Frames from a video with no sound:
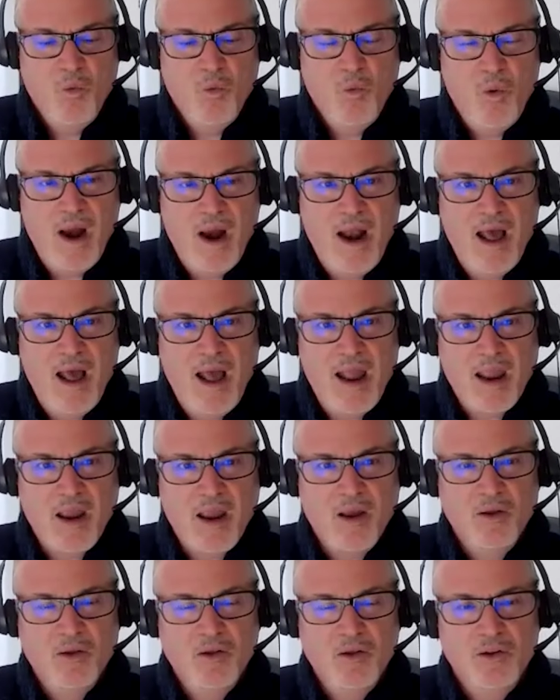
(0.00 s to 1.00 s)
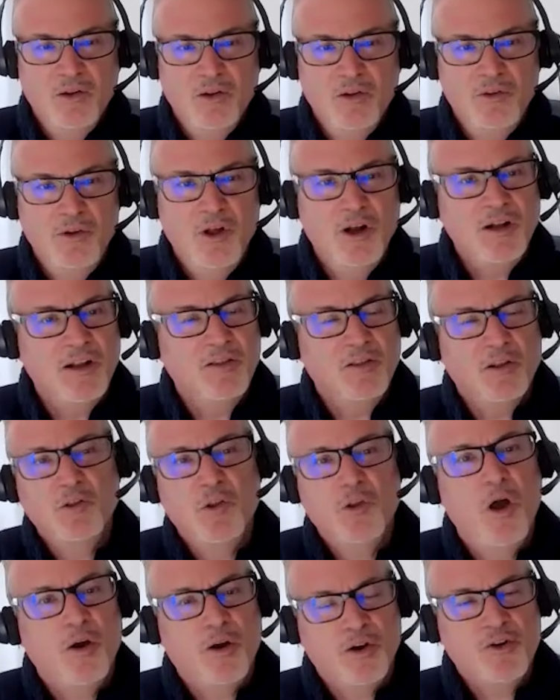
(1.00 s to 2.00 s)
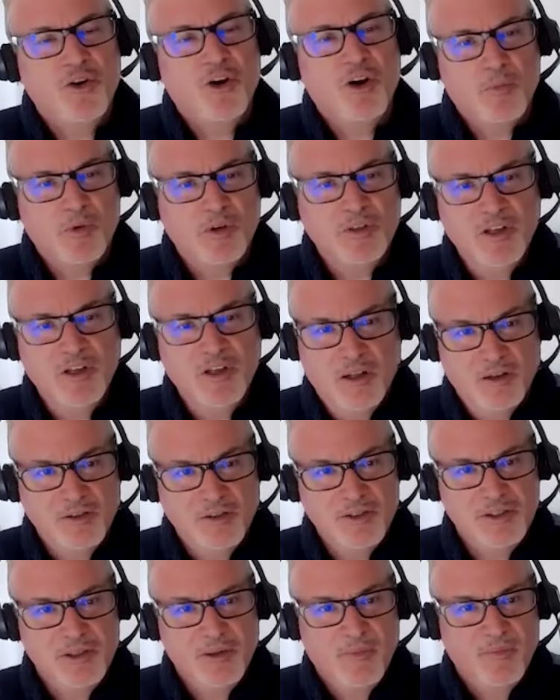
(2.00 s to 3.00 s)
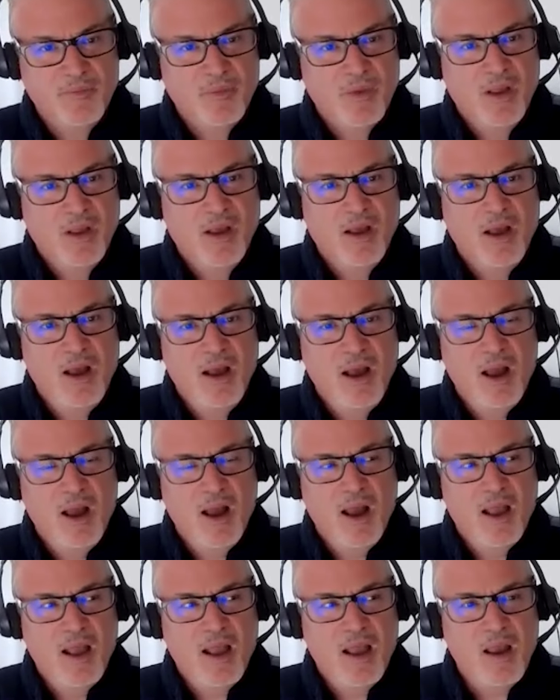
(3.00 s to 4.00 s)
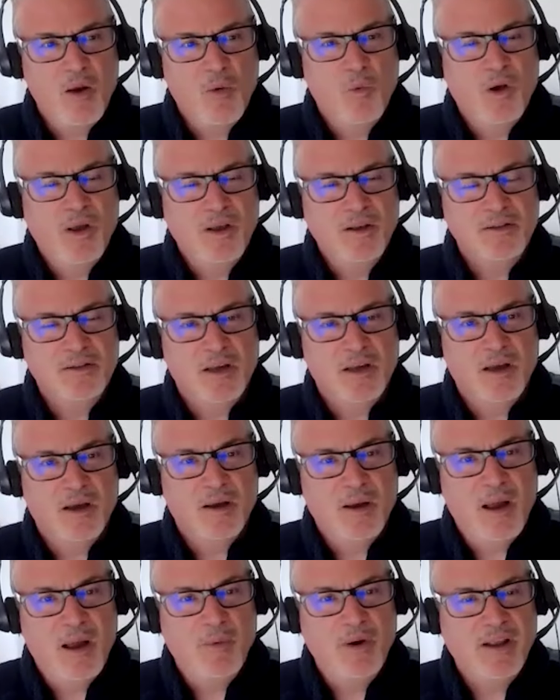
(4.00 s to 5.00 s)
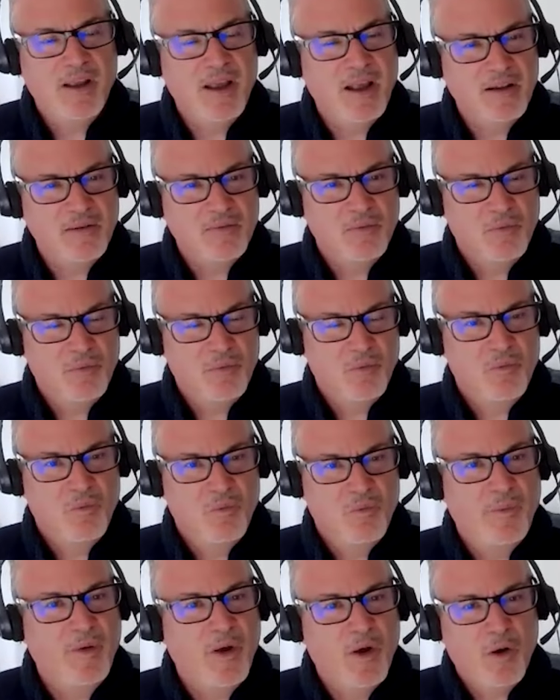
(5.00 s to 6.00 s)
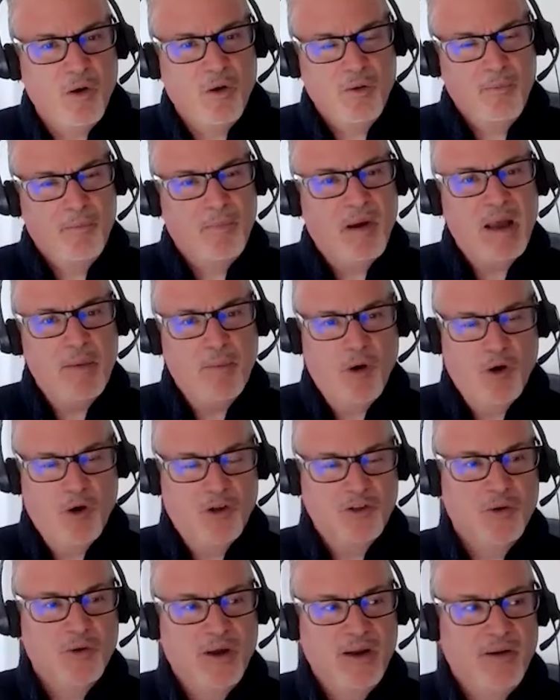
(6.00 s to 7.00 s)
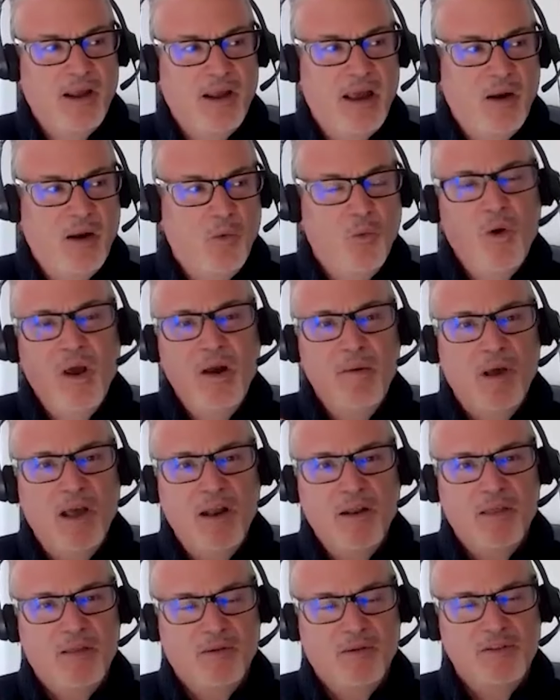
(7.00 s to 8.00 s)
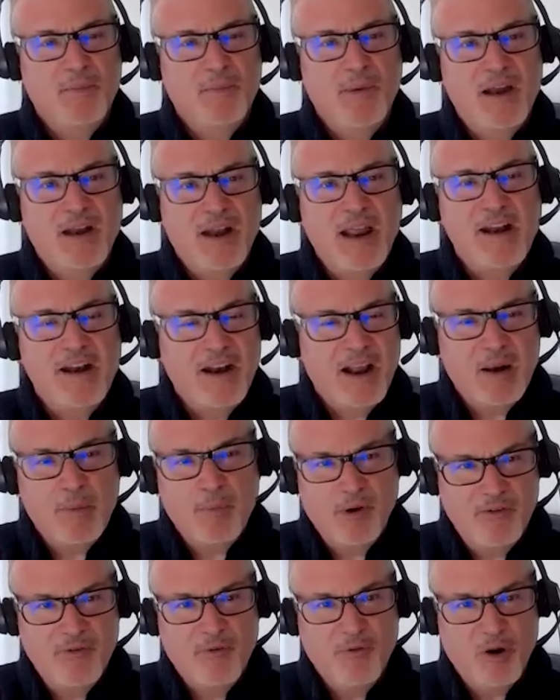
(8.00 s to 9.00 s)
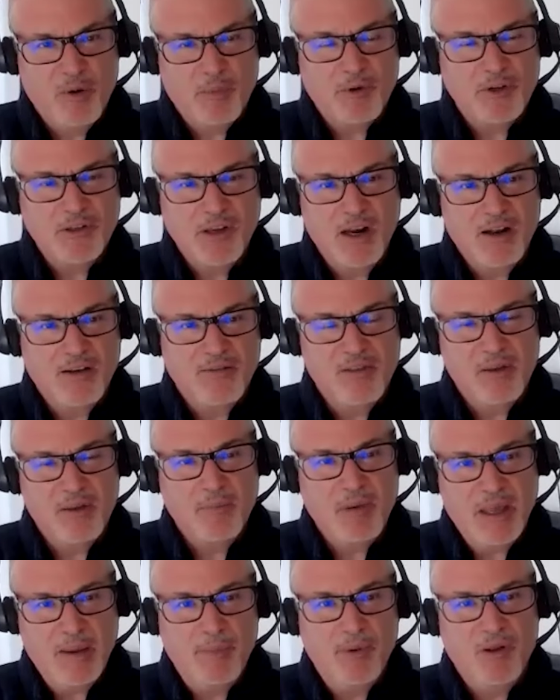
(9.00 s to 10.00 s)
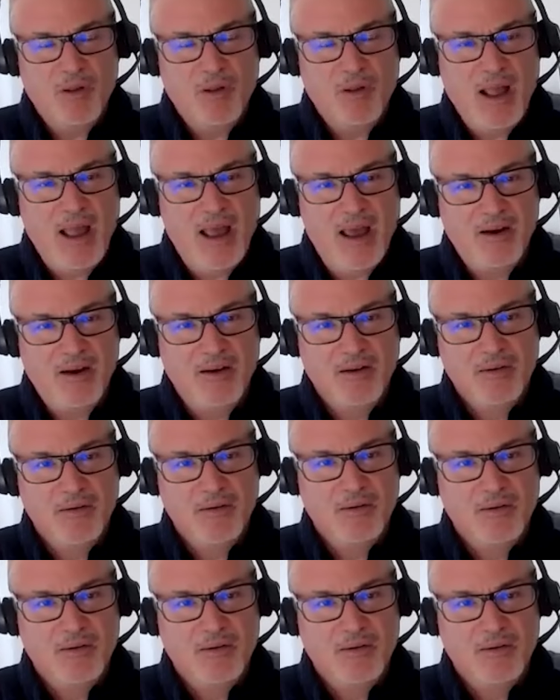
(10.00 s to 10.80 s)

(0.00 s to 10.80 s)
when I looked at the longer term results, it was, I would get what we would call bimodal. So at 1 month, it was about 89.4% of the people had,